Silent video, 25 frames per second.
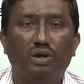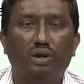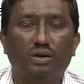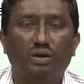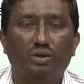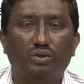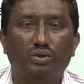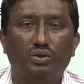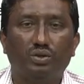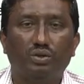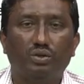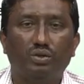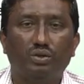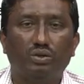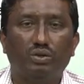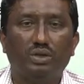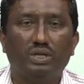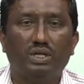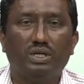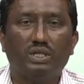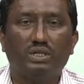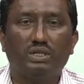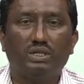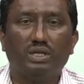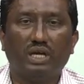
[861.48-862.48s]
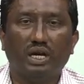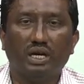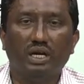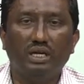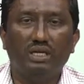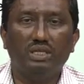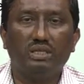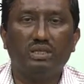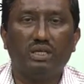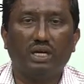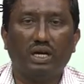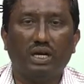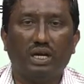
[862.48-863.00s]
So, the
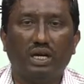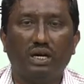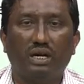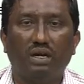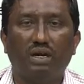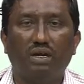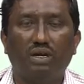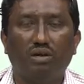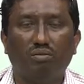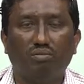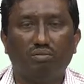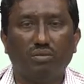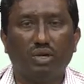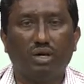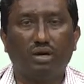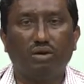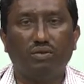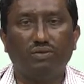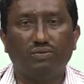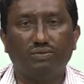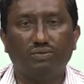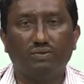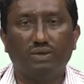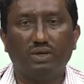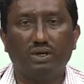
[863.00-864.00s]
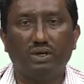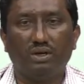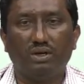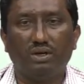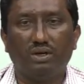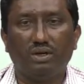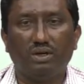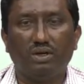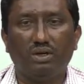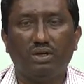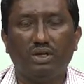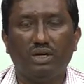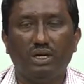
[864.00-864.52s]
size and number of
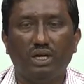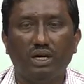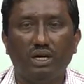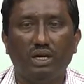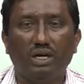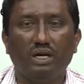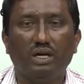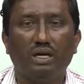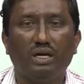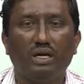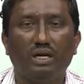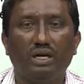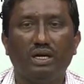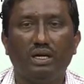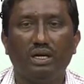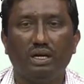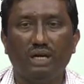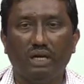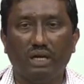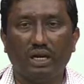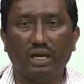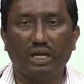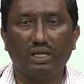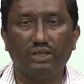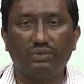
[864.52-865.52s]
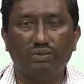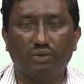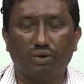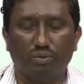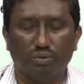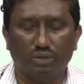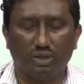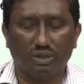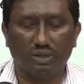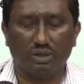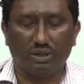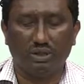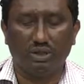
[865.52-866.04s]
interconnecting
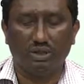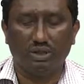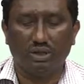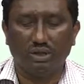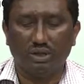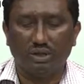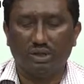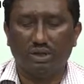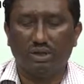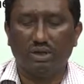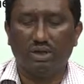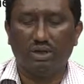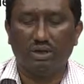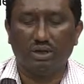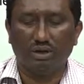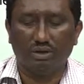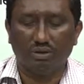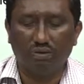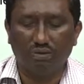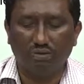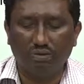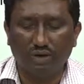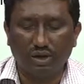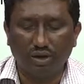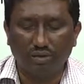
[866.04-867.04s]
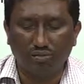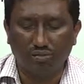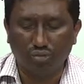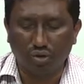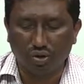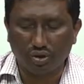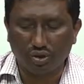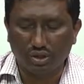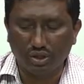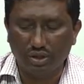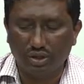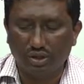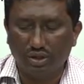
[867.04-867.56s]
transformers very
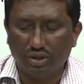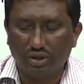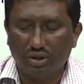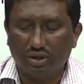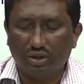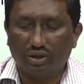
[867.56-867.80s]
important.